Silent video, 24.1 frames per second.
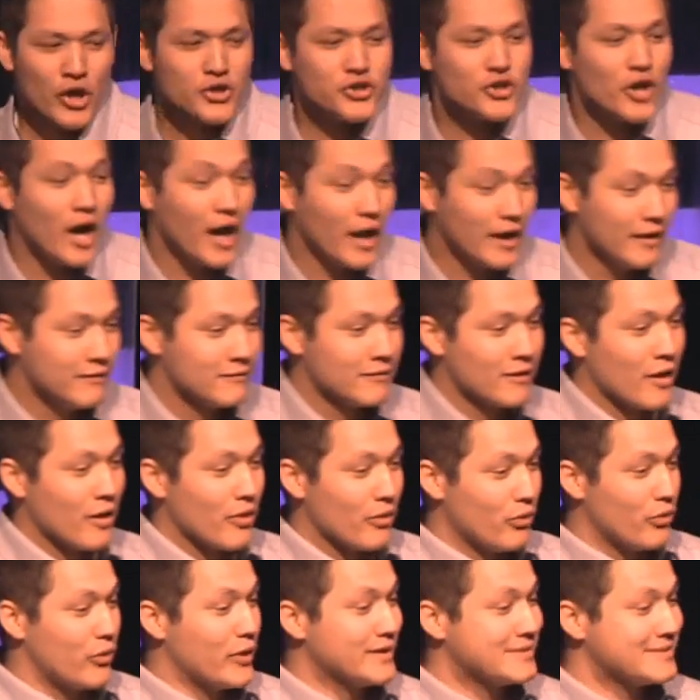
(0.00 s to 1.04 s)
John,
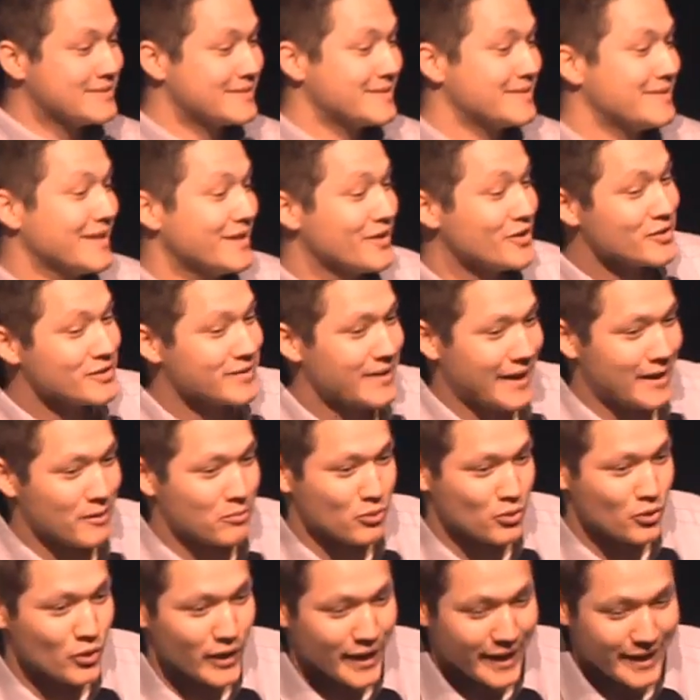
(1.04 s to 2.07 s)
this dinner
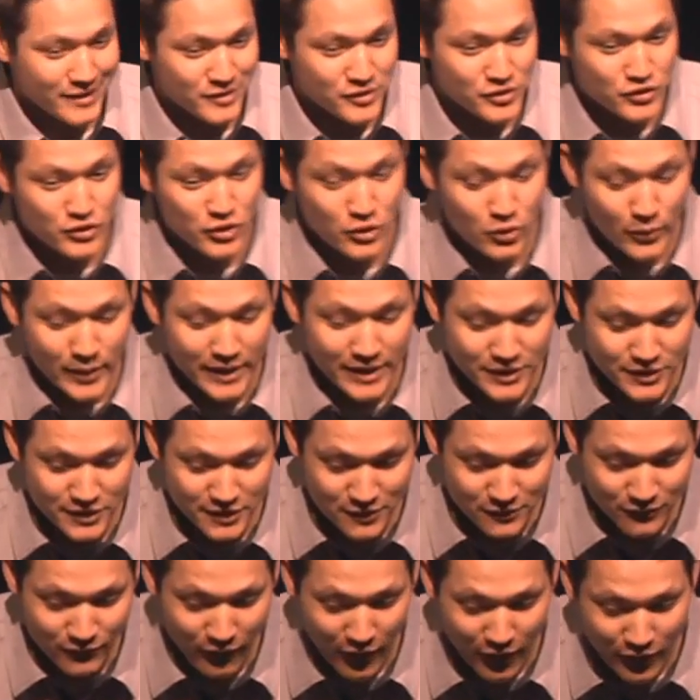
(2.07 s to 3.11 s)
table is two
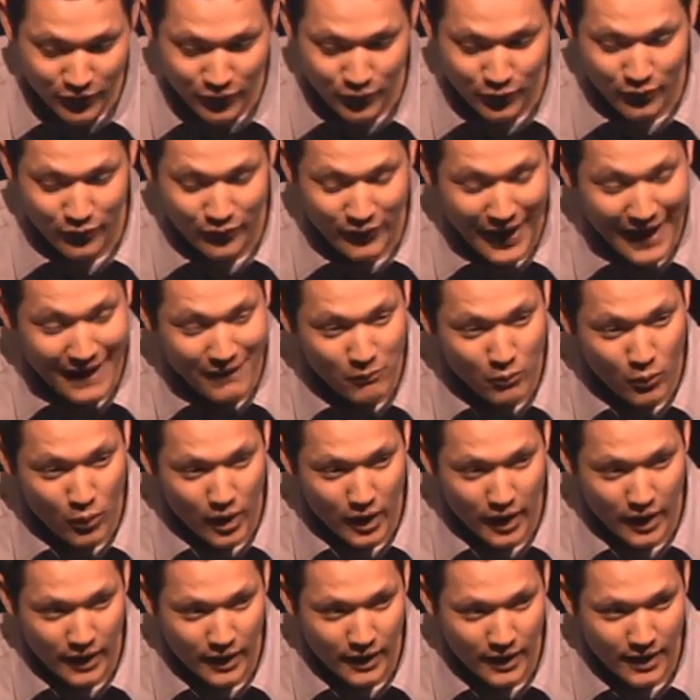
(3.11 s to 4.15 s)
inches farther that
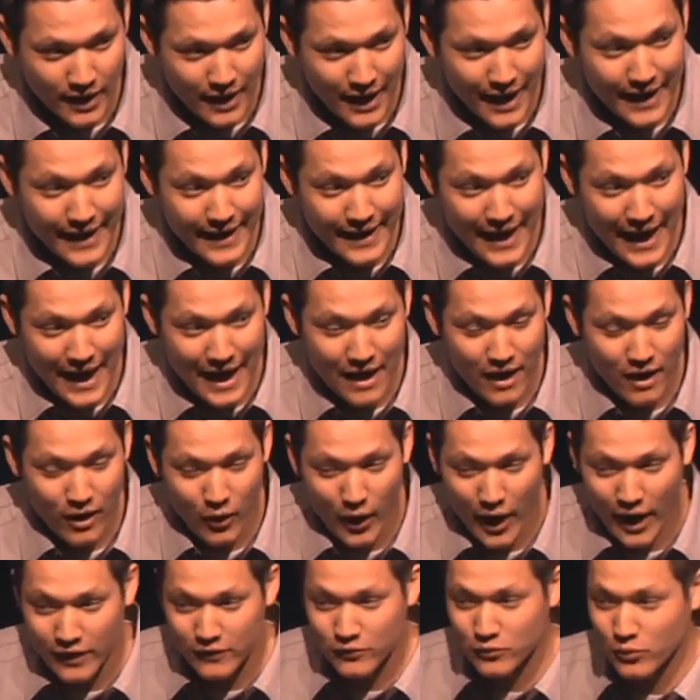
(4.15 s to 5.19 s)
way
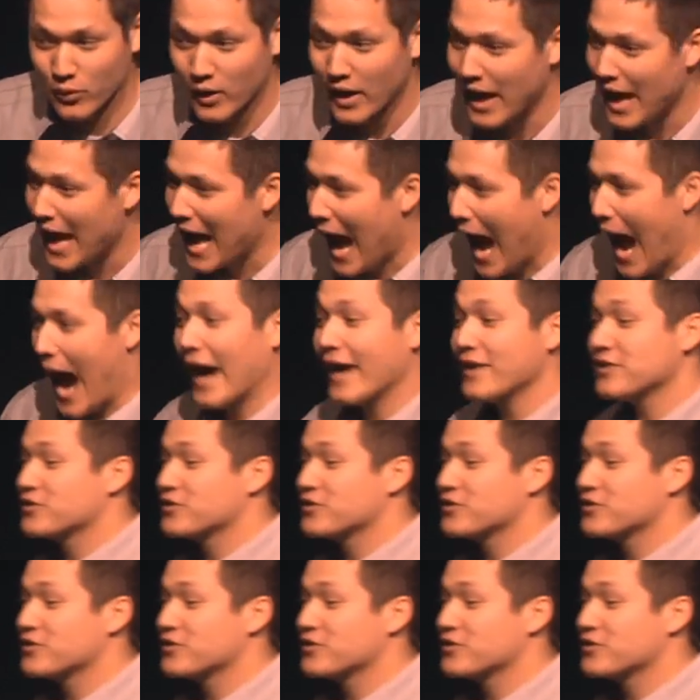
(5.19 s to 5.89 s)
now as i